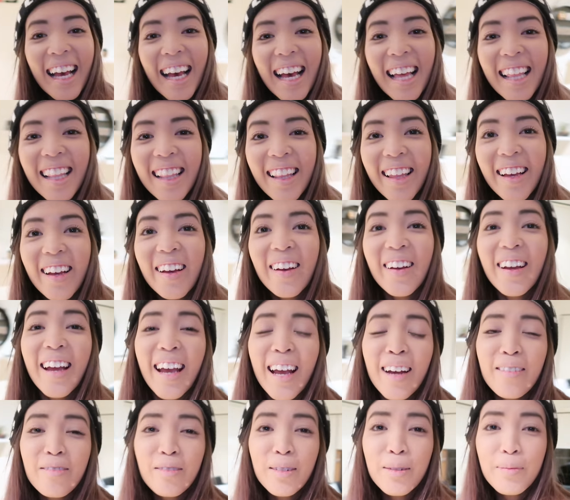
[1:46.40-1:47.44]
Hello
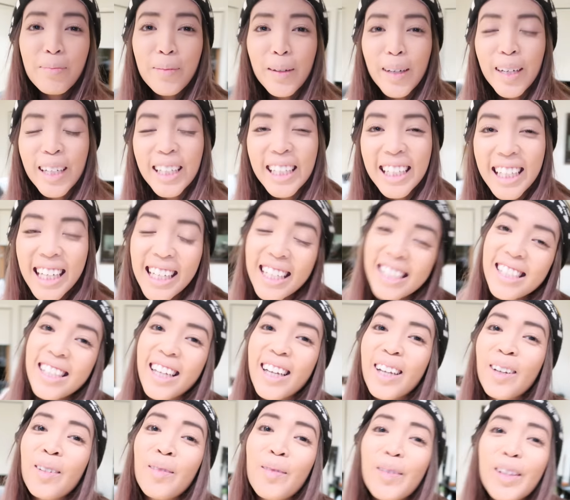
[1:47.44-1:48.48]
everybody. I
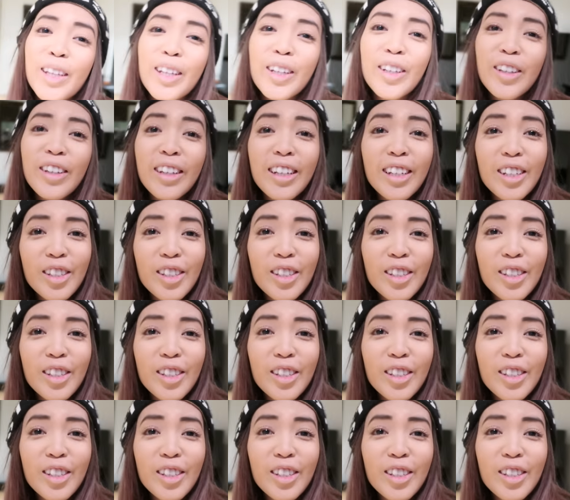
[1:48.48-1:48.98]
started with a new